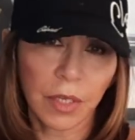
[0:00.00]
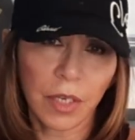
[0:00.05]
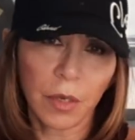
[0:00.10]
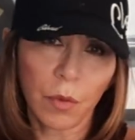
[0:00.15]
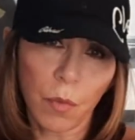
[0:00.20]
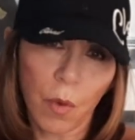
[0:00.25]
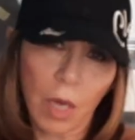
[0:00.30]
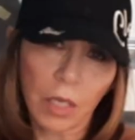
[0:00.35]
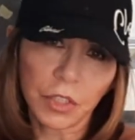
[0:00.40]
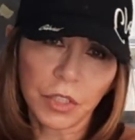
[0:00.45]
you know,
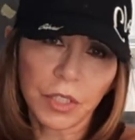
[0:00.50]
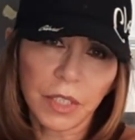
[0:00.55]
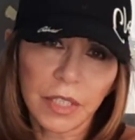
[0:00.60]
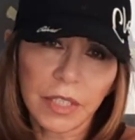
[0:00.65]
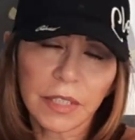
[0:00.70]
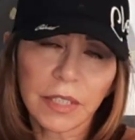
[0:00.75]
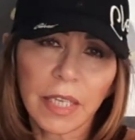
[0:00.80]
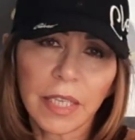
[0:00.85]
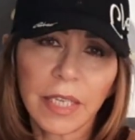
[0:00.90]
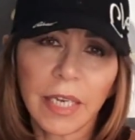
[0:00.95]
wash
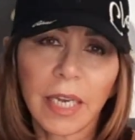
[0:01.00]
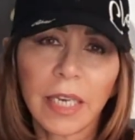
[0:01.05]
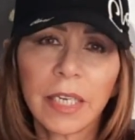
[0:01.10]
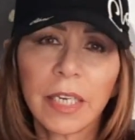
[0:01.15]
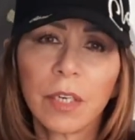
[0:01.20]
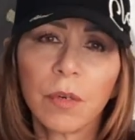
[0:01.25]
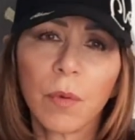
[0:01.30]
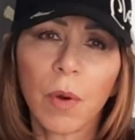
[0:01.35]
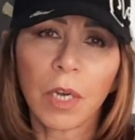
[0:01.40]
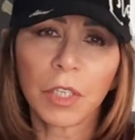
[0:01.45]
this. I think I
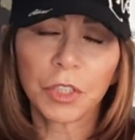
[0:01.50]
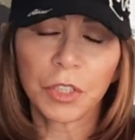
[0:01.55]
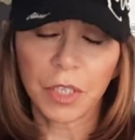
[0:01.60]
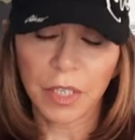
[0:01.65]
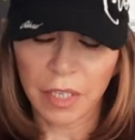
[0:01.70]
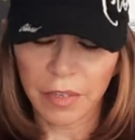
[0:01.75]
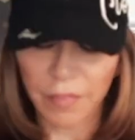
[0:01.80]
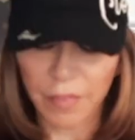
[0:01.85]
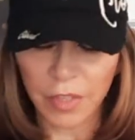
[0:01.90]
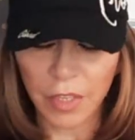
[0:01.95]
need to wash it,
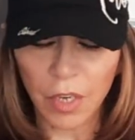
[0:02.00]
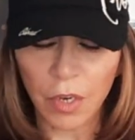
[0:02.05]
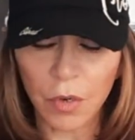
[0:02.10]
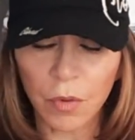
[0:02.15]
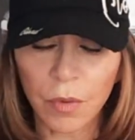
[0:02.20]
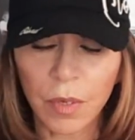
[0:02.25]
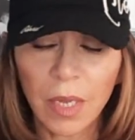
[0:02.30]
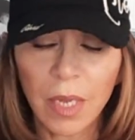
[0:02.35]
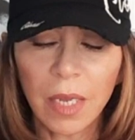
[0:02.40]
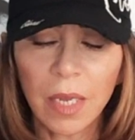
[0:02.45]
even
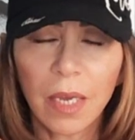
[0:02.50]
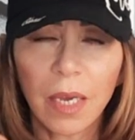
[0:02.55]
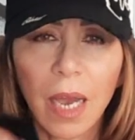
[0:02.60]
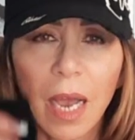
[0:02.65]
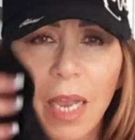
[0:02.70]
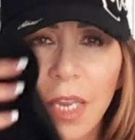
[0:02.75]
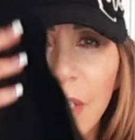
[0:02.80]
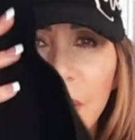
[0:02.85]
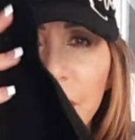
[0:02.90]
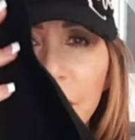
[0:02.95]
though
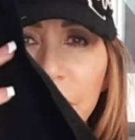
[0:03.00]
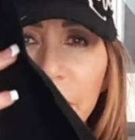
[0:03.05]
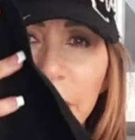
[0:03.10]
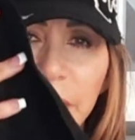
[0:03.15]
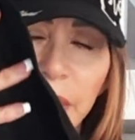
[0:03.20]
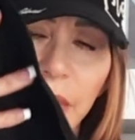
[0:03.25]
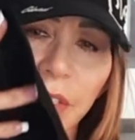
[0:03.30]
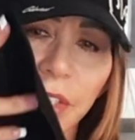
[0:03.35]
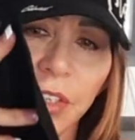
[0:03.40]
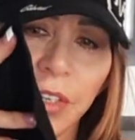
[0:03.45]
I use
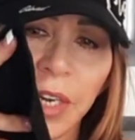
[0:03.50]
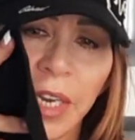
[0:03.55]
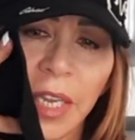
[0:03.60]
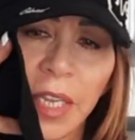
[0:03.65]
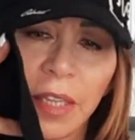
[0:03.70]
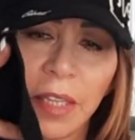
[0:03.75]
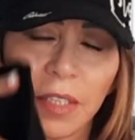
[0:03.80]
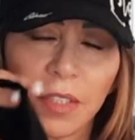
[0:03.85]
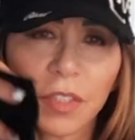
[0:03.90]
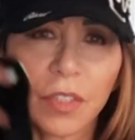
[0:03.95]
this underneath.